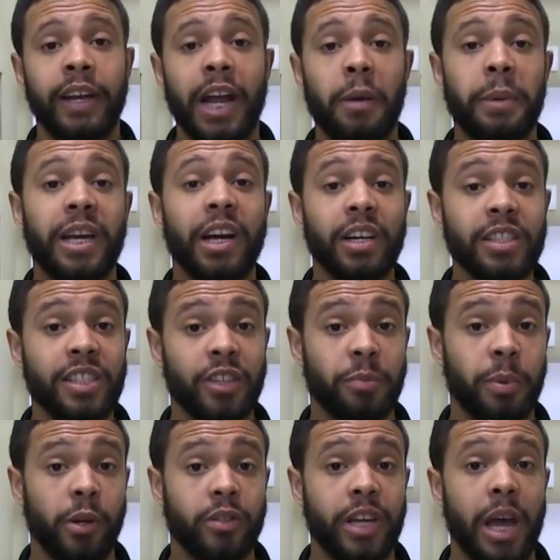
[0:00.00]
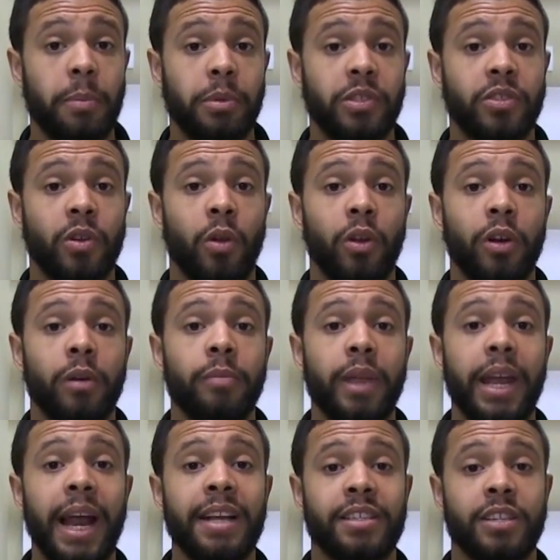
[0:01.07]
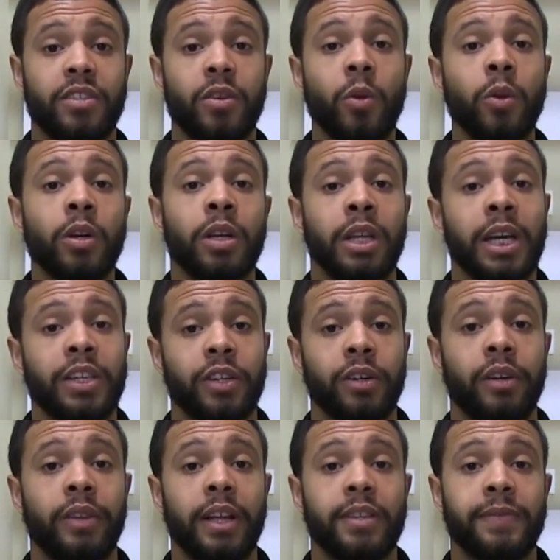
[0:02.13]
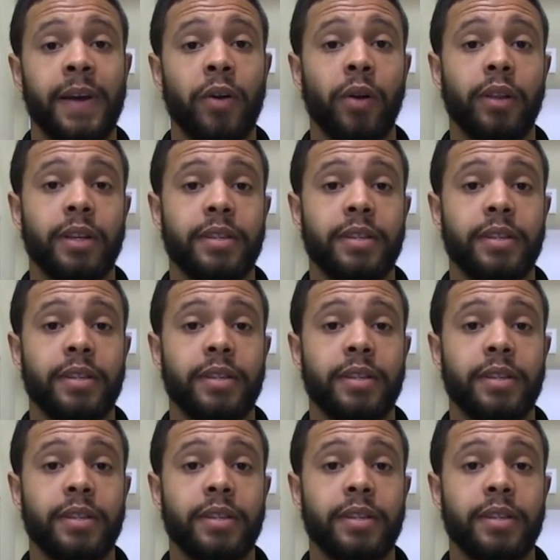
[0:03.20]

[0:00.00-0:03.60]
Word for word: Now because this post cap is solar, it has a solar collector that's found